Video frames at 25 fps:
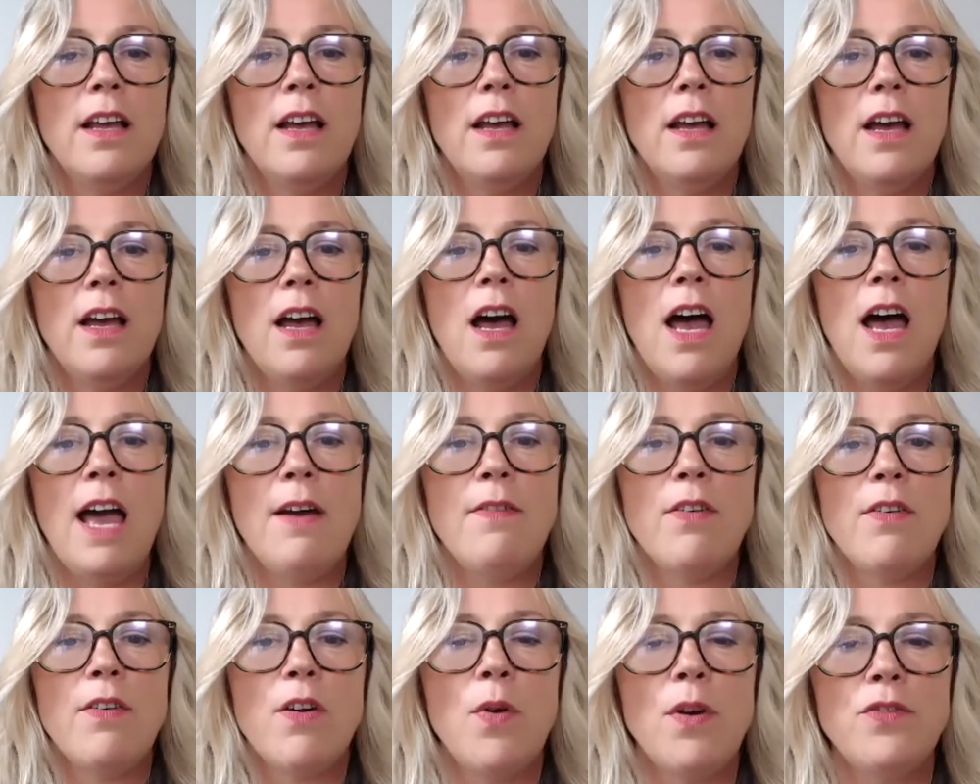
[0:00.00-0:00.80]
I
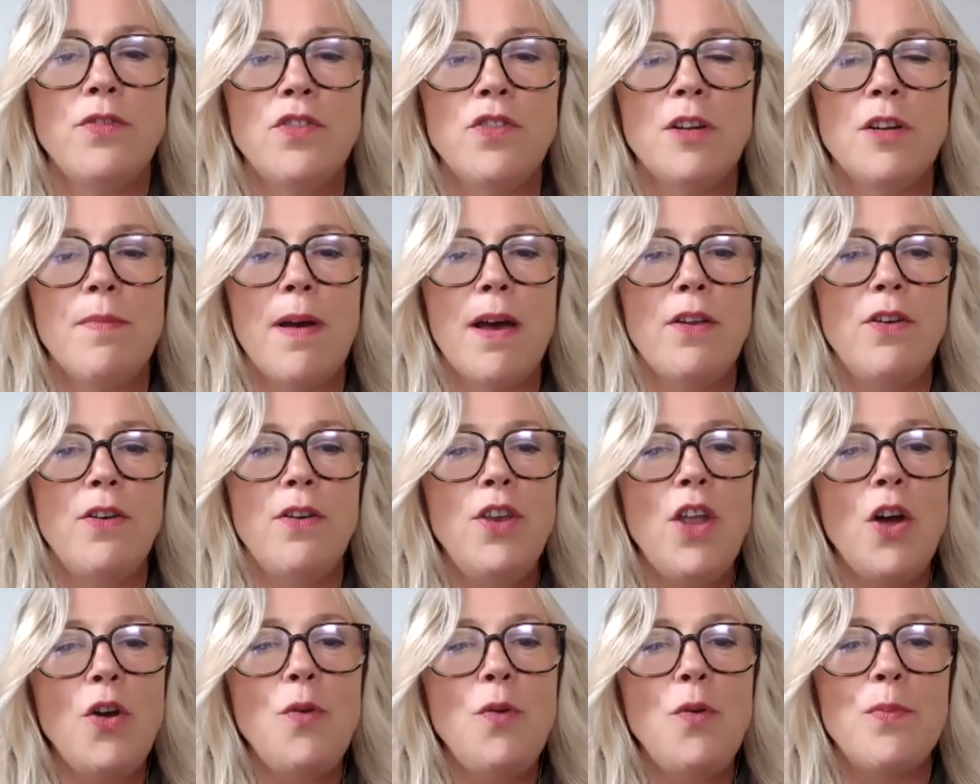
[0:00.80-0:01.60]
have a question about
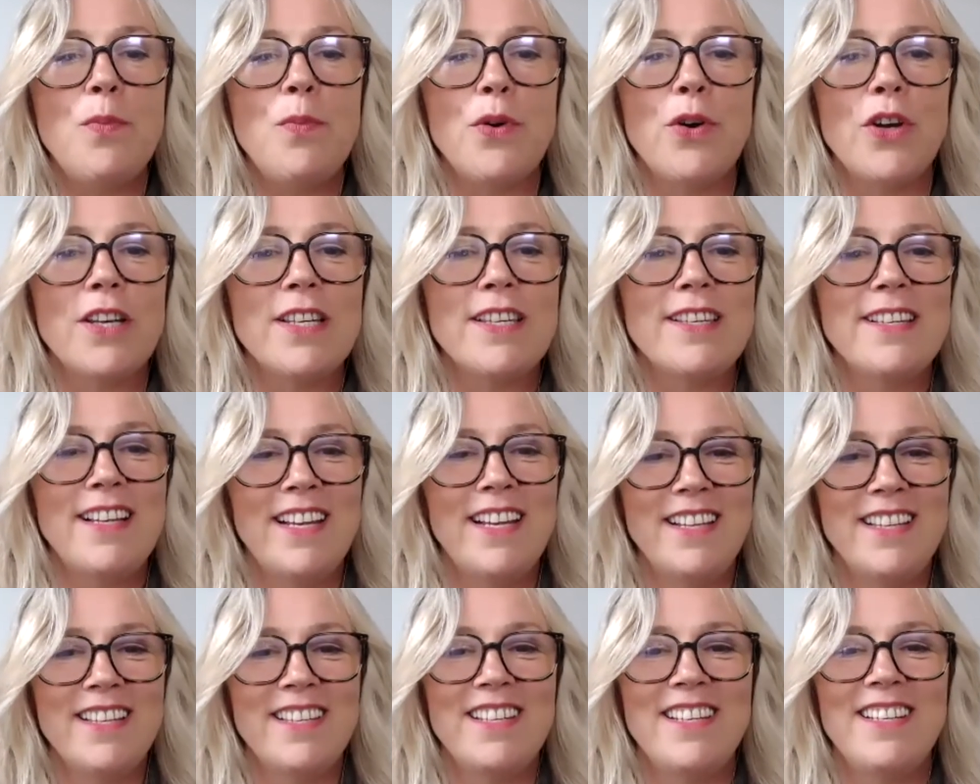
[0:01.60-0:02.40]
notebooks,
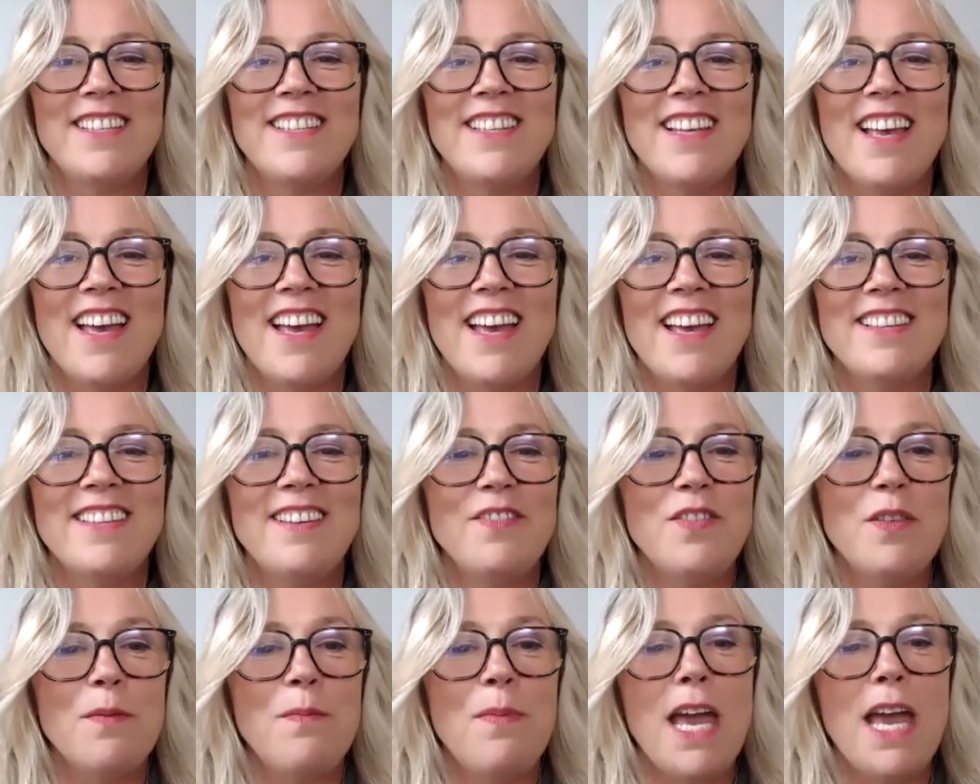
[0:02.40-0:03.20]
Lindsay says.
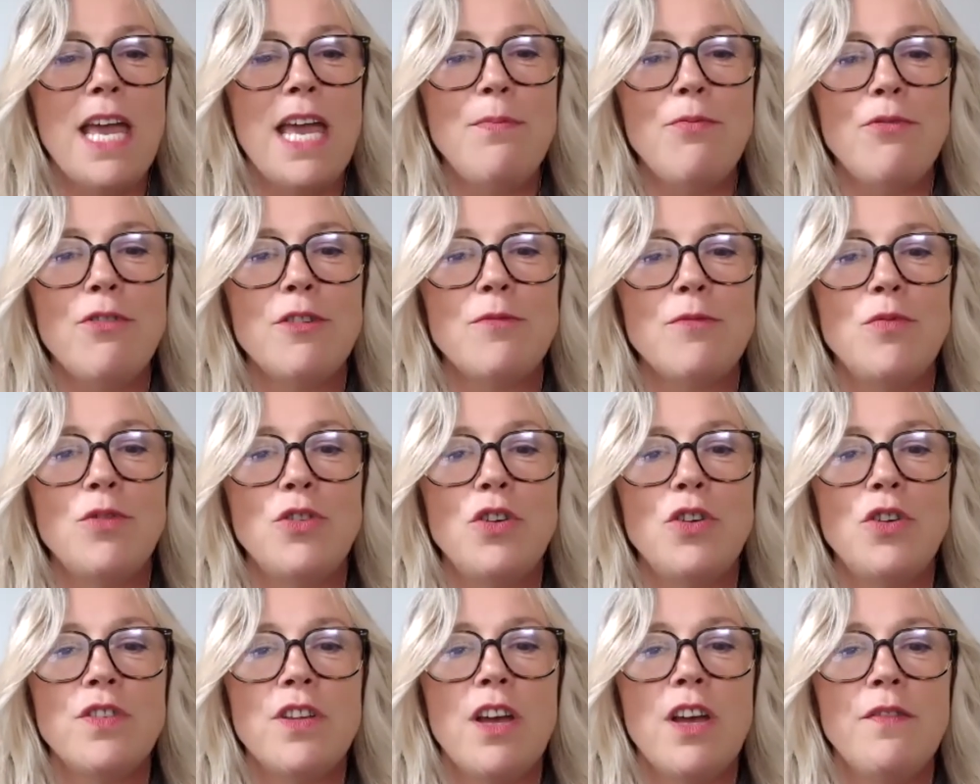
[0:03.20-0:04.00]
If the paper is
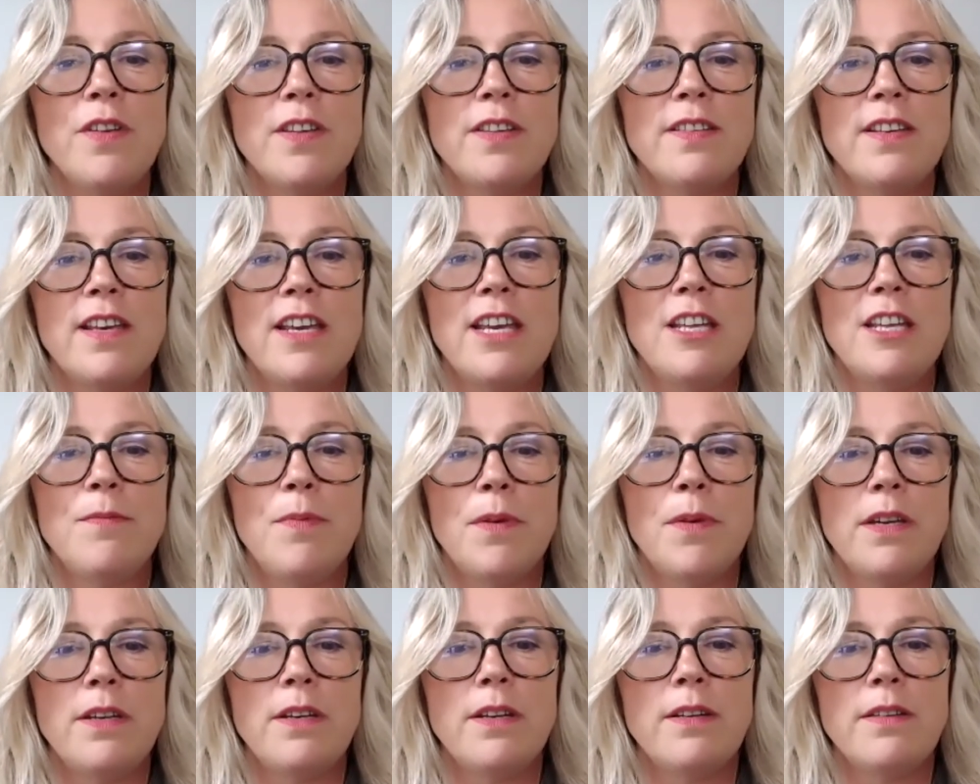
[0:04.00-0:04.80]
produced overseas,
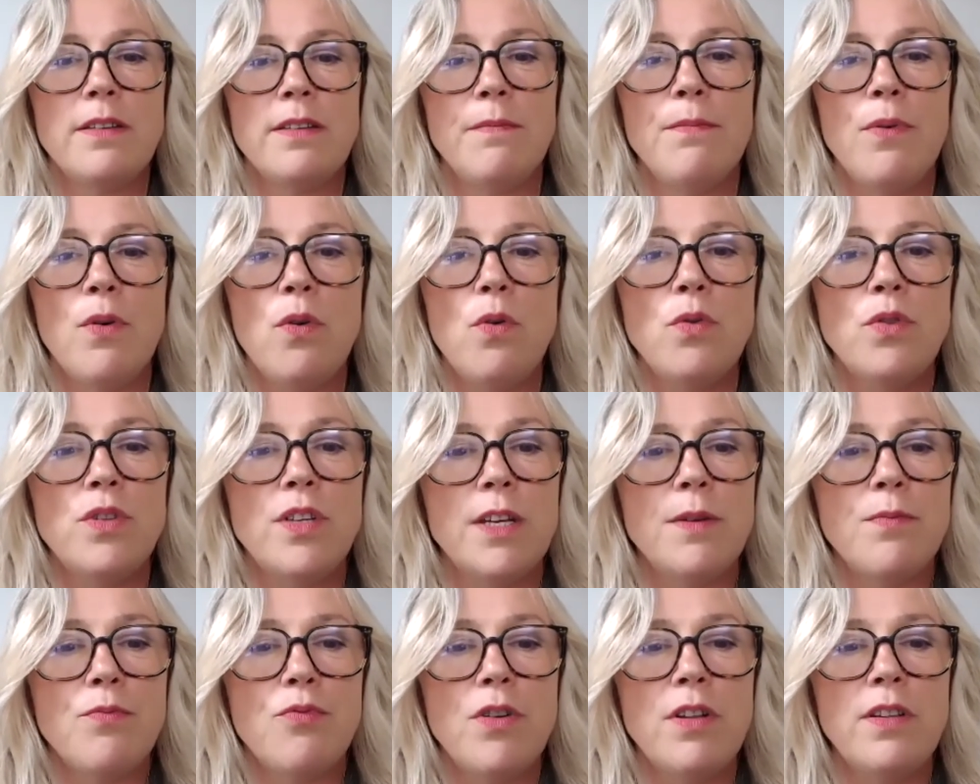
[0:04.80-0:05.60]
but it is
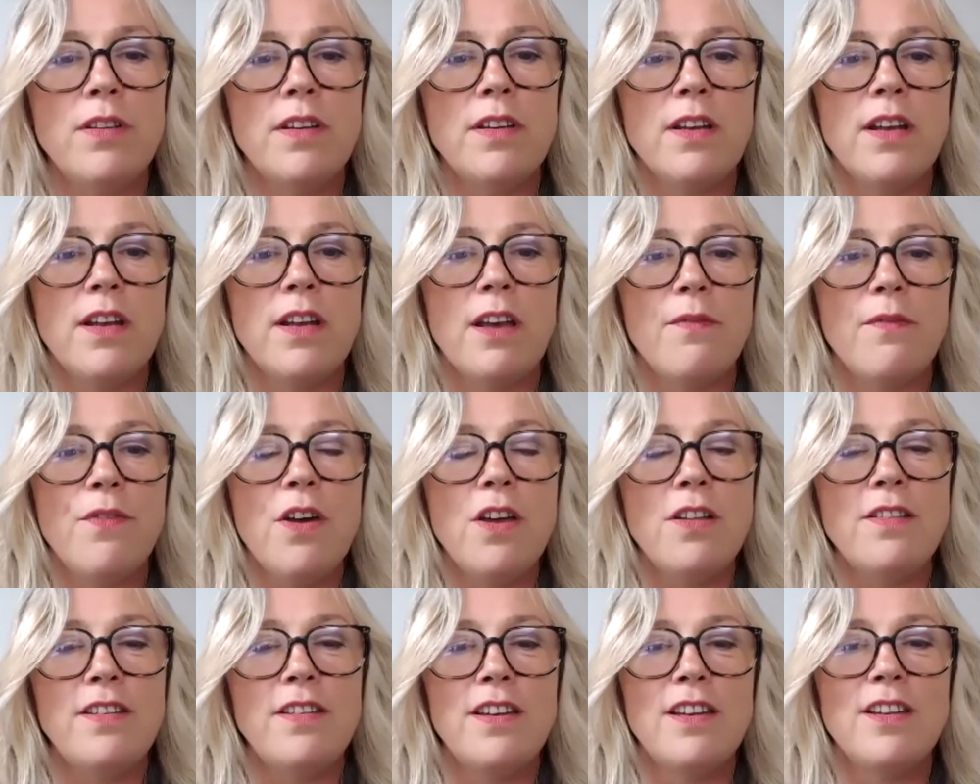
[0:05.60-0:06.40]
imported, printed and
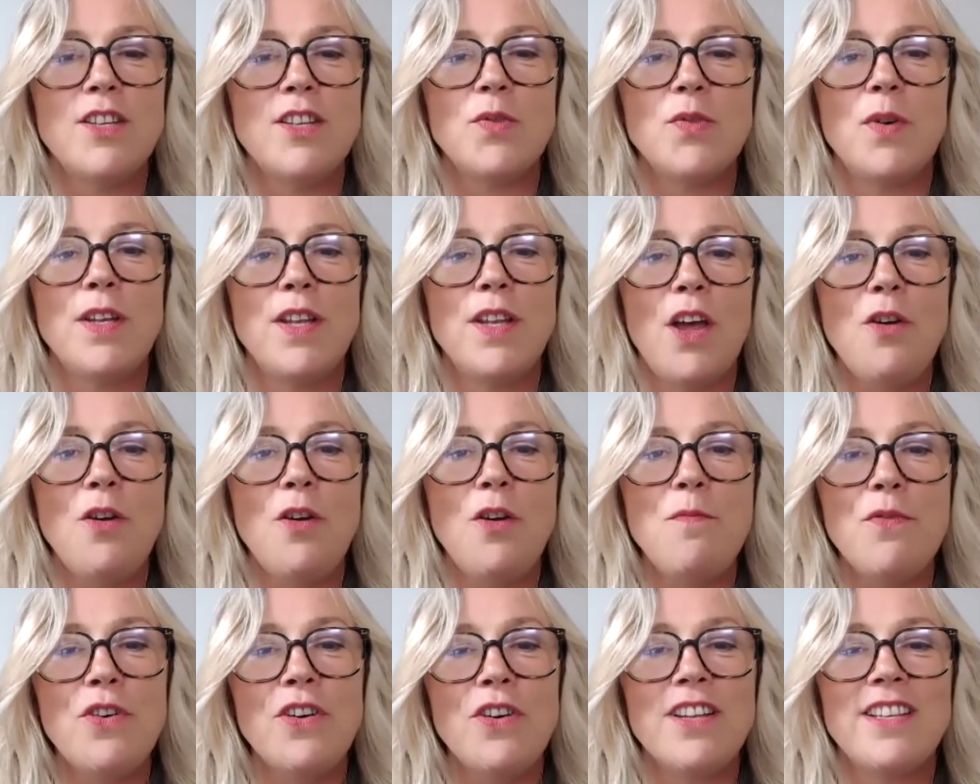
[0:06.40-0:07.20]
converted into a
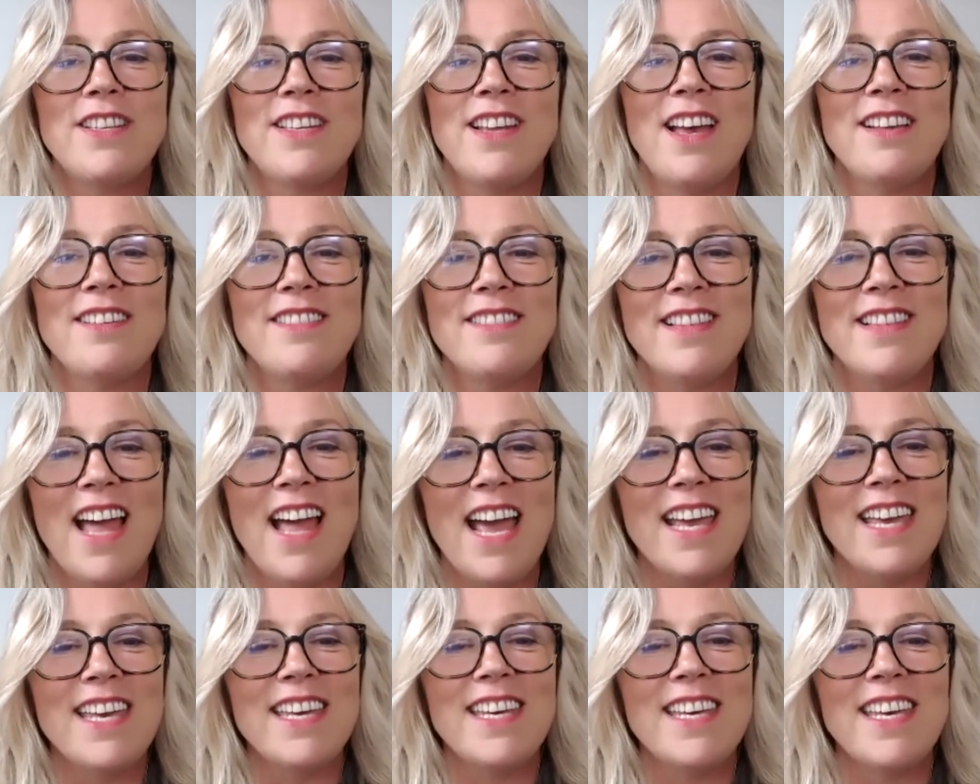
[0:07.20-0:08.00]
notebook, does
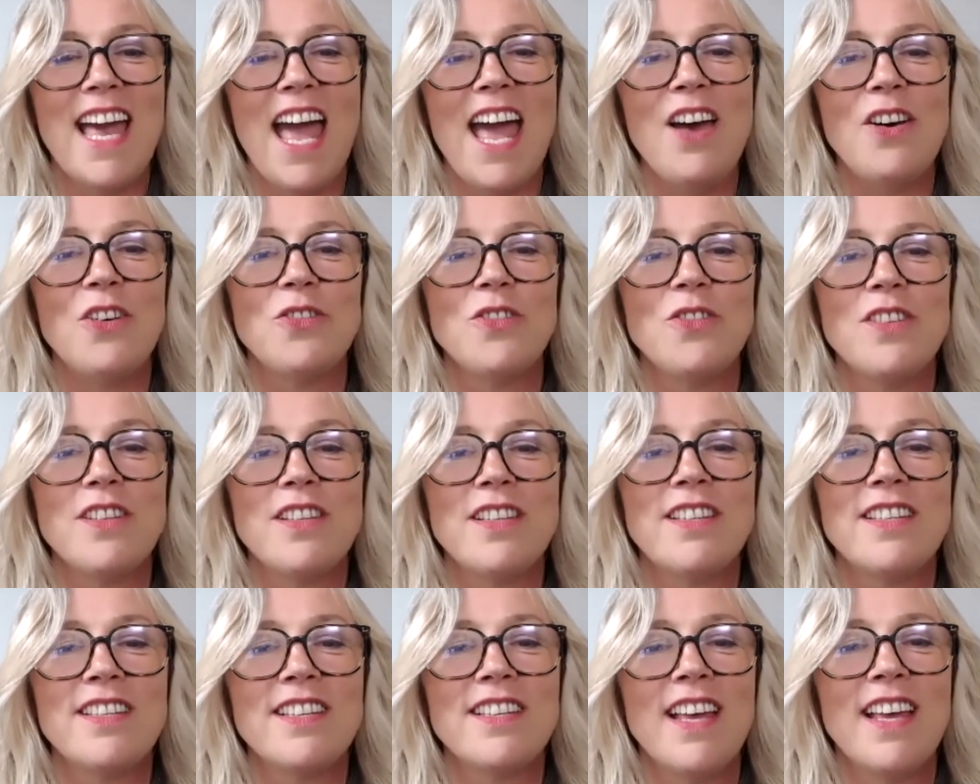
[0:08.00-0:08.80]
that
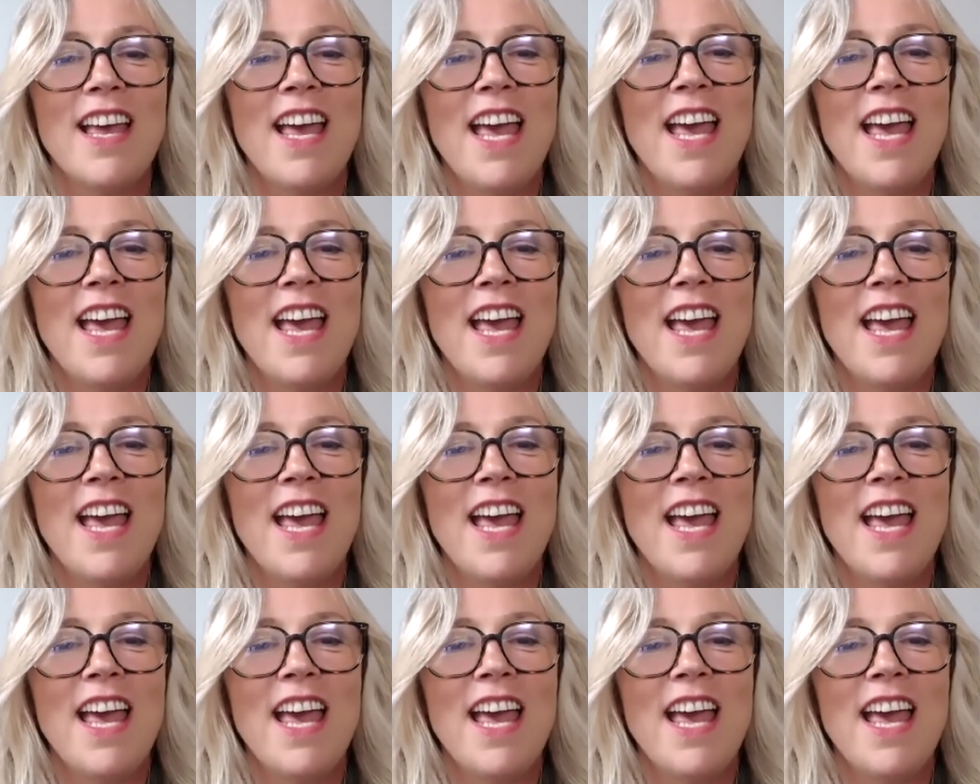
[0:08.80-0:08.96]
count?